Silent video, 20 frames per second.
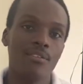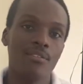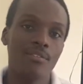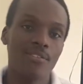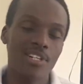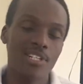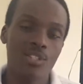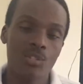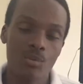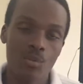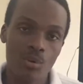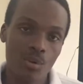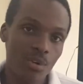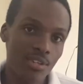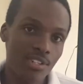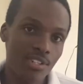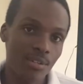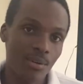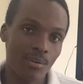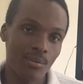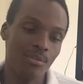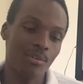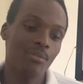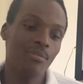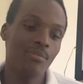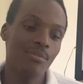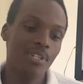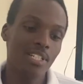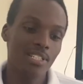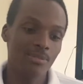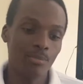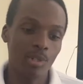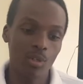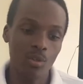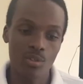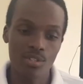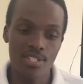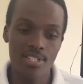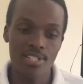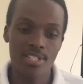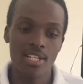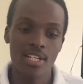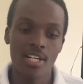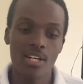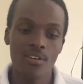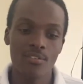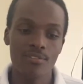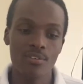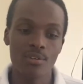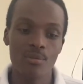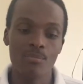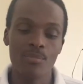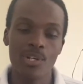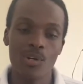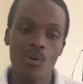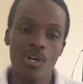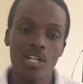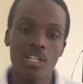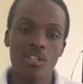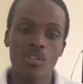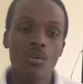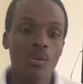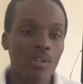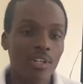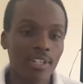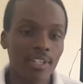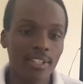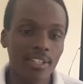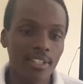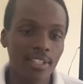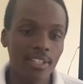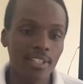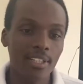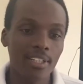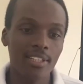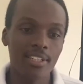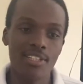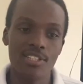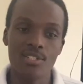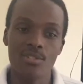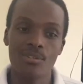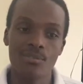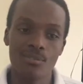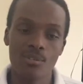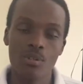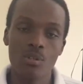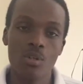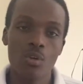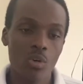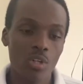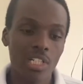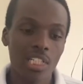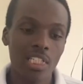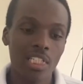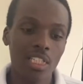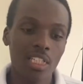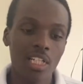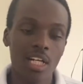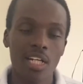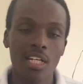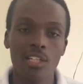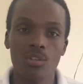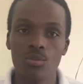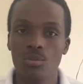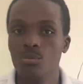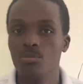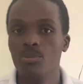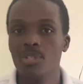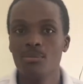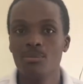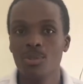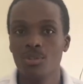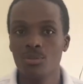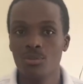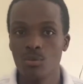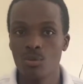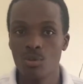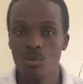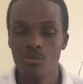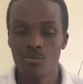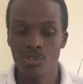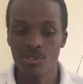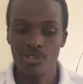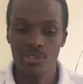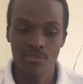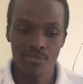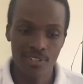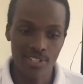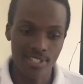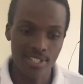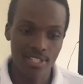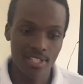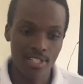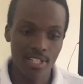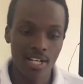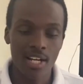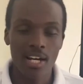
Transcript: fast growth of your fish, because from the word go, it is of good quality and it will be able to grow very fast.